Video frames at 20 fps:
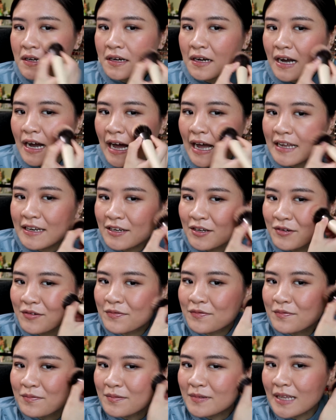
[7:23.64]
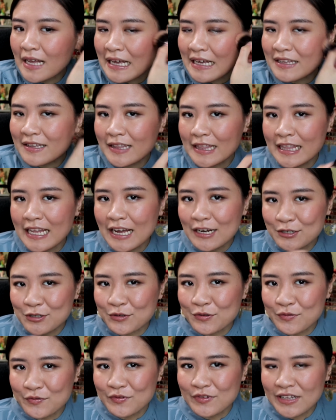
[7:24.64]
kind of like
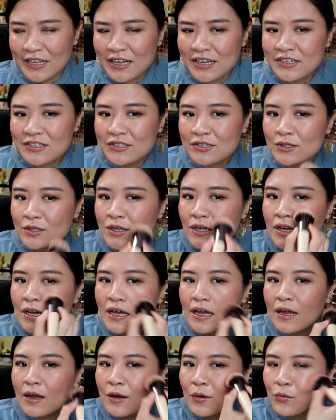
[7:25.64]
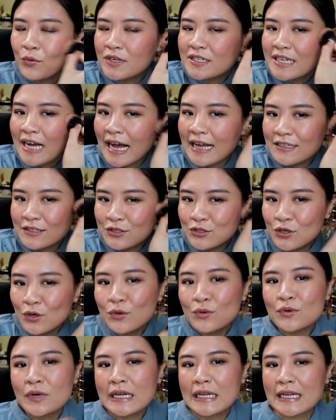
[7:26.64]
natural flush, which I
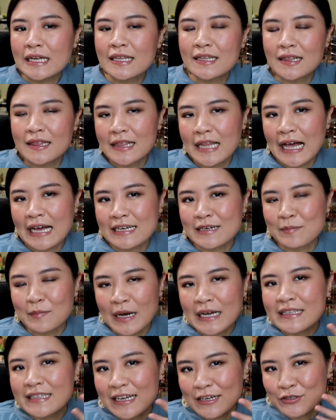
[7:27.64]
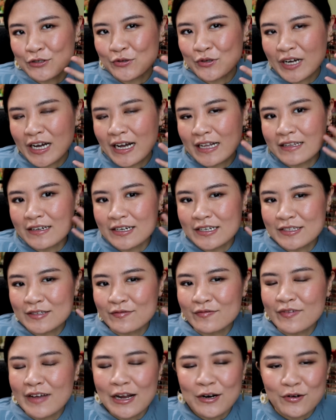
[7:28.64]
don't really like. My natural color is
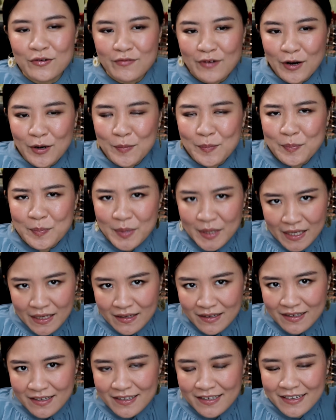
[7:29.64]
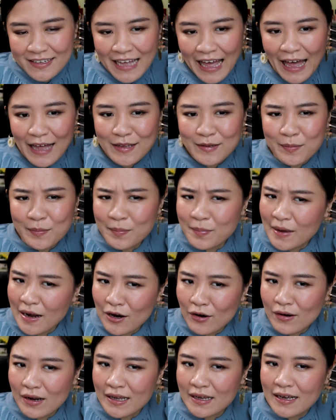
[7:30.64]
very pink and
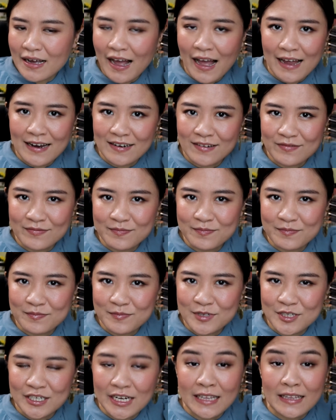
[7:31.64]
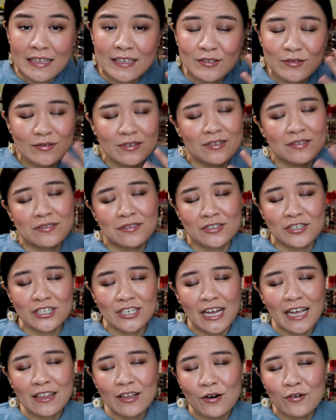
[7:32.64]
berry kind of shade. It's just the
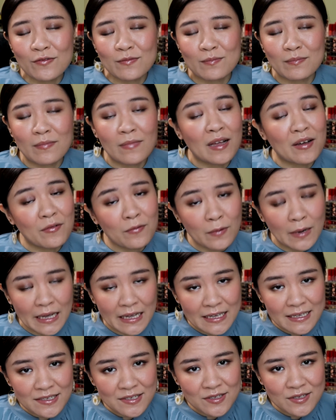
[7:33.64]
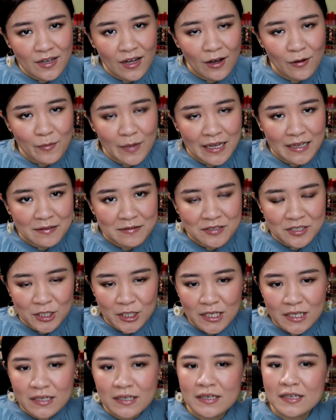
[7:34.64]
shade of my veins on my
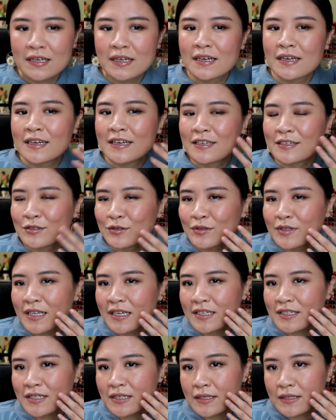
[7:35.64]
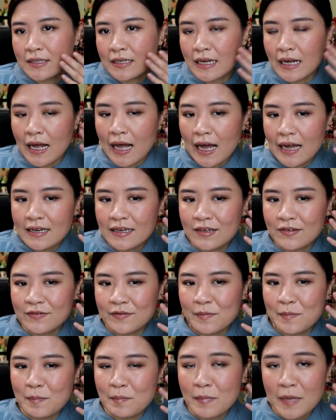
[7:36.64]
cheek. So this is kind
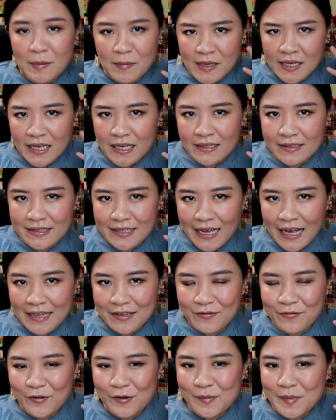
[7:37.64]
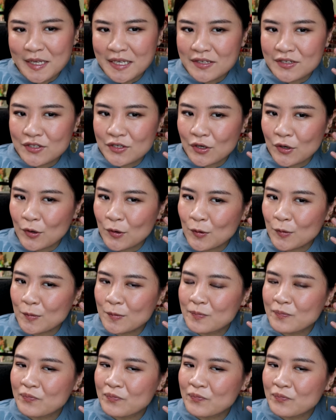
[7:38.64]
of mimicking that for me. So